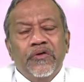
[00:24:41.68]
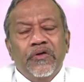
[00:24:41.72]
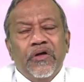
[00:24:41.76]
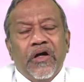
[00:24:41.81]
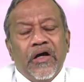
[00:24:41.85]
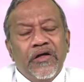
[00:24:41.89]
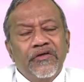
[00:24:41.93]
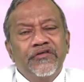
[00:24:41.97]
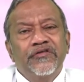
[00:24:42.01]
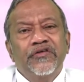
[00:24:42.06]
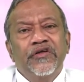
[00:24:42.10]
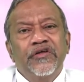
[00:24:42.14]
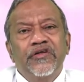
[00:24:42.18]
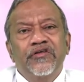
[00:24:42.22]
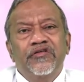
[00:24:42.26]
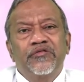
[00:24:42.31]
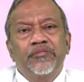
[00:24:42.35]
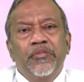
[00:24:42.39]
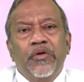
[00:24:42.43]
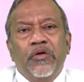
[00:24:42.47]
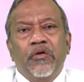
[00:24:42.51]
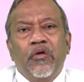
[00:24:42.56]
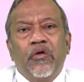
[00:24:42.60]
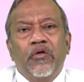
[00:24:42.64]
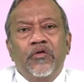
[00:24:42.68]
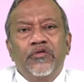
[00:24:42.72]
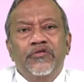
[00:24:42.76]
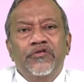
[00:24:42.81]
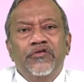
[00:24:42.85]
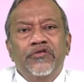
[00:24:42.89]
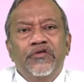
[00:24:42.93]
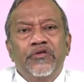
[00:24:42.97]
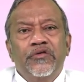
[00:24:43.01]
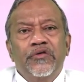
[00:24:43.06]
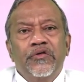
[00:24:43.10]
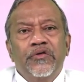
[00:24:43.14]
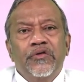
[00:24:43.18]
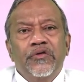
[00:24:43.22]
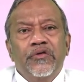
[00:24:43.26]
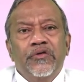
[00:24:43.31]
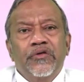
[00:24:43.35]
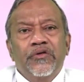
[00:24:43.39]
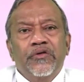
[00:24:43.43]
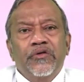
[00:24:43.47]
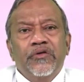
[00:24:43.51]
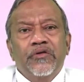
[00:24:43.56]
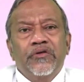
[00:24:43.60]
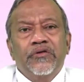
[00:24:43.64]
I say this because
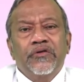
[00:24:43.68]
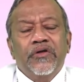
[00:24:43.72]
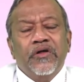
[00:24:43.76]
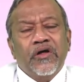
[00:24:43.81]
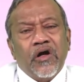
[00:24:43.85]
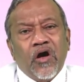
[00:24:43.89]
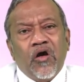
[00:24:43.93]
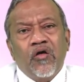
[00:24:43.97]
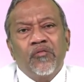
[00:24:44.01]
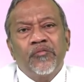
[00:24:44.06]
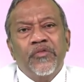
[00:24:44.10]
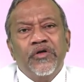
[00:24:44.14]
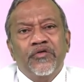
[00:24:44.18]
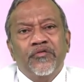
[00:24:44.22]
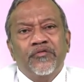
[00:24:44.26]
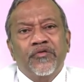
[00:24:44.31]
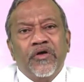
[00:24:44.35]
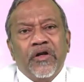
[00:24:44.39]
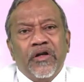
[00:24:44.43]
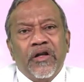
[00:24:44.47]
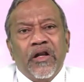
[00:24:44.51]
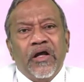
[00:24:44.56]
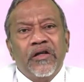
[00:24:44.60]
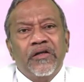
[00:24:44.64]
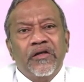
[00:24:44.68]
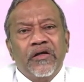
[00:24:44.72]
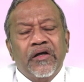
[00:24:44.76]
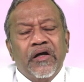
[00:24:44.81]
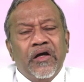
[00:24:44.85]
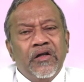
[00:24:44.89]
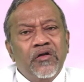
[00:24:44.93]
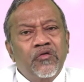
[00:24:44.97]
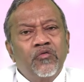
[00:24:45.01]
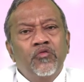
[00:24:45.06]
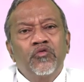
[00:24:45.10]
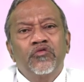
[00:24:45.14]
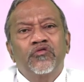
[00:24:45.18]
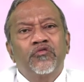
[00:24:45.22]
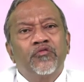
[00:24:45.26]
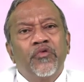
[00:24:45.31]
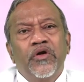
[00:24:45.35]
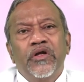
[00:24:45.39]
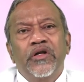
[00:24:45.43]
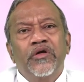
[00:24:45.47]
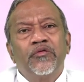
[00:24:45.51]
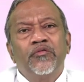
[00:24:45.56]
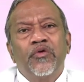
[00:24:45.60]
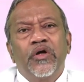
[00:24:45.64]
the government of Karnataka knows
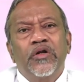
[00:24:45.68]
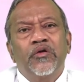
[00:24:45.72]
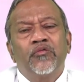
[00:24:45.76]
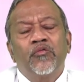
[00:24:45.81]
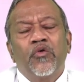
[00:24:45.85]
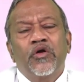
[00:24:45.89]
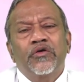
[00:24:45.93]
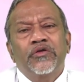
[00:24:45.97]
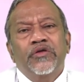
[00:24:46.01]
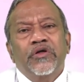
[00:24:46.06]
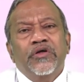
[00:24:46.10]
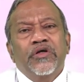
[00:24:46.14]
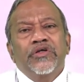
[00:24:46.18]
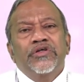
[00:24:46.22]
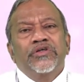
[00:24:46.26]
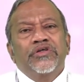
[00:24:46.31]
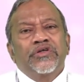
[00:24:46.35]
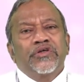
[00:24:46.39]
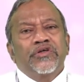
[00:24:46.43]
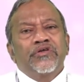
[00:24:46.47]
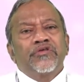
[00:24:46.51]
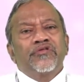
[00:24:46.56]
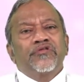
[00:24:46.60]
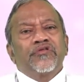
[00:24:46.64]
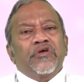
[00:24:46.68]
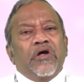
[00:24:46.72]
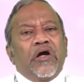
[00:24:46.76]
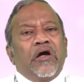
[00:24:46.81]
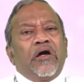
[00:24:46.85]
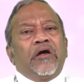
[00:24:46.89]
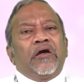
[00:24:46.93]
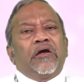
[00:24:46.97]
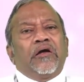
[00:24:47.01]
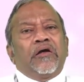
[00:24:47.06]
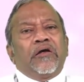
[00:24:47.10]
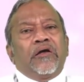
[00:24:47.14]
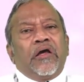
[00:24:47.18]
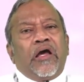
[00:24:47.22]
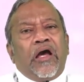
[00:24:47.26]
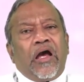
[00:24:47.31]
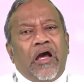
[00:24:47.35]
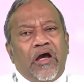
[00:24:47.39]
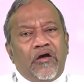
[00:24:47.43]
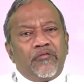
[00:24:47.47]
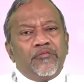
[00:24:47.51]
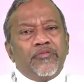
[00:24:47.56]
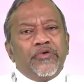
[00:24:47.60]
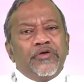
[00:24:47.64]
very well what the Christians
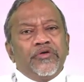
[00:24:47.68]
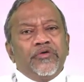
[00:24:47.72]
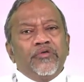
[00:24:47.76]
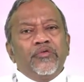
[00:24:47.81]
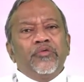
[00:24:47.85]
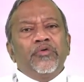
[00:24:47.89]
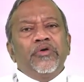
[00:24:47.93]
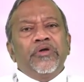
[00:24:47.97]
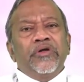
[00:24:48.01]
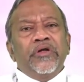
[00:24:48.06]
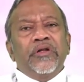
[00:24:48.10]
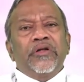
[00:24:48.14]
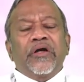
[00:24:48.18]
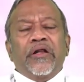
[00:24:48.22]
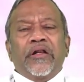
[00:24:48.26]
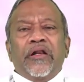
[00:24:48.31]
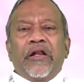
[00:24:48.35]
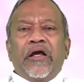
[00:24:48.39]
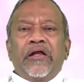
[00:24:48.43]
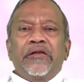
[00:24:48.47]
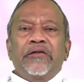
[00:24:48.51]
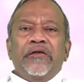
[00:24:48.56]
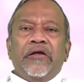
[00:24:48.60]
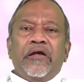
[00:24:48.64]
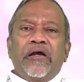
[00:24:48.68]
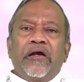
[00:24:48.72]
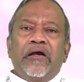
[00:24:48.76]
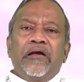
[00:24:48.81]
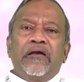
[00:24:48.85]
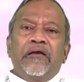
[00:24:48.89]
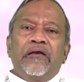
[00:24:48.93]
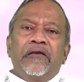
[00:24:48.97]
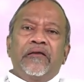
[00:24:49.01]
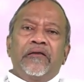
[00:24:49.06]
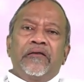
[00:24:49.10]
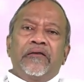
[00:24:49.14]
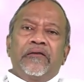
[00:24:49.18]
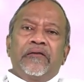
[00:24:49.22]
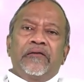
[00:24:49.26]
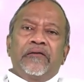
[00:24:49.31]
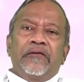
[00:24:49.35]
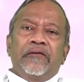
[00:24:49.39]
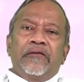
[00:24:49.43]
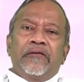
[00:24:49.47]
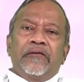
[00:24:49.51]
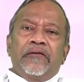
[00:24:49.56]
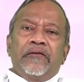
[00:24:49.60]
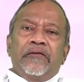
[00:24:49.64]
have been doing in Karnataka.
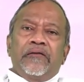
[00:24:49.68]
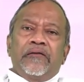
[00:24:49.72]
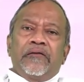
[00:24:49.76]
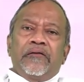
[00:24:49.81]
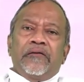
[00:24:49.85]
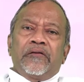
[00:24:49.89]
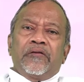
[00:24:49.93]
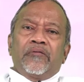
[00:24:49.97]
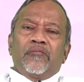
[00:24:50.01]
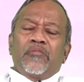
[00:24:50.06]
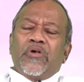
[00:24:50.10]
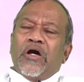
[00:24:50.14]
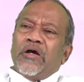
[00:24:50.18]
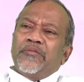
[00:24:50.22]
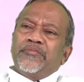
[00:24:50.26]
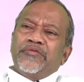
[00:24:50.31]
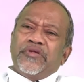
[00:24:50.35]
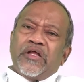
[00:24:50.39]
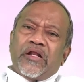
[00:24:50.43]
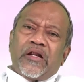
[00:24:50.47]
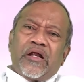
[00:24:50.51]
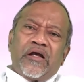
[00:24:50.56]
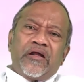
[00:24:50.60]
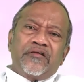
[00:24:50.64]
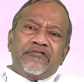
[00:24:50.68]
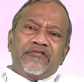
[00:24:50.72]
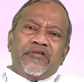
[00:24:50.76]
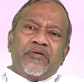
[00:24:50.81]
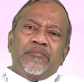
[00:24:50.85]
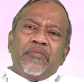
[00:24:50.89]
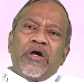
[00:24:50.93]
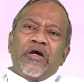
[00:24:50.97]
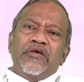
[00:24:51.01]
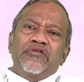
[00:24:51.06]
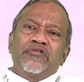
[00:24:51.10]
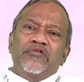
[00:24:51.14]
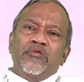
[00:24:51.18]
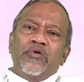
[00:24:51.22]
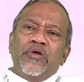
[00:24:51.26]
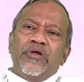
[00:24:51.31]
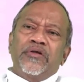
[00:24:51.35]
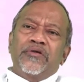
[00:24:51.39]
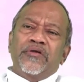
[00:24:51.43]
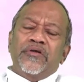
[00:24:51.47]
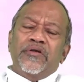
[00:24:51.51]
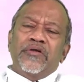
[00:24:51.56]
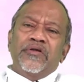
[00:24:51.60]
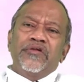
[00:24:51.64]
Perhaps there are some
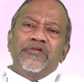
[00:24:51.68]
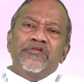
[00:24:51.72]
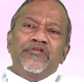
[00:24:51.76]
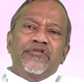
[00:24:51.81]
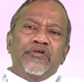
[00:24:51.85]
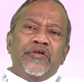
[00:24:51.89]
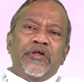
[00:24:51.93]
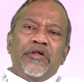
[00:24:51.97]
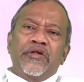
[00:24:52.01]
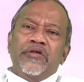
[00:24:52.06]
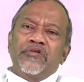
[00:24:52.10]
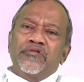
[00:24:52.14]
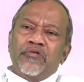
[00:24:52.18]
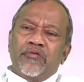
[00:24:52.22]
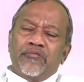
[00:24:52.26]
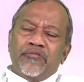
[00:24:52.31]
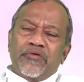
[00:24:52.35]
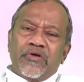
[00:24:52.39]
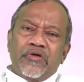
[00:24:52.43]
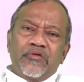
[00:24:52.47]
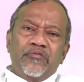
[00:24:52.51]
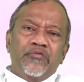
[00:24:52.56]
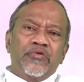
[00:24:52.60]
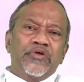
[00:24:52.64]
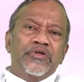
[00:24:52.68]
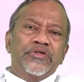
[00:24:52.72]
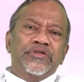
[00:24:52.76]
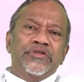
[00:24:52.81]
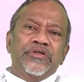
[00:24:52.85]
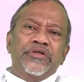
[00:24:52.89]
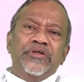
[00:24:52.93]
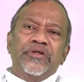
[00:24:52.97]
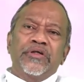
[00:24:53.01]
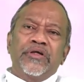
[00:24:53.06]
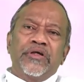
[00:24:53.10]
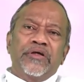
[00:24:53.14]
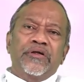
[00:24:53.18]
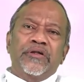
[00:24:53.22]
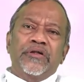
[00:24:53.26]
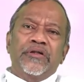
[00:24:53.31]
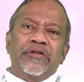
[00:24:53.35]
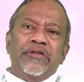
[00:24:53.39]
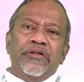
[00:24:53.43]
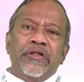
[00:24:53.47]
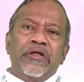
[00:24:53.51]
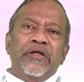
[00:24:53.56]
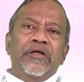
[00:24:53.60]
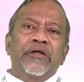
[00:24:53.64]
isolated incidents of conversion here
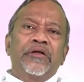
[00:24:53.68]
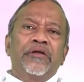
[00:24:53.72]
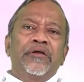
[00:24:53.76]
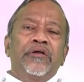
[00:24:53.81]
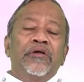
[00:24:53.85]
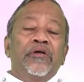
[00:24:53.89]
and there,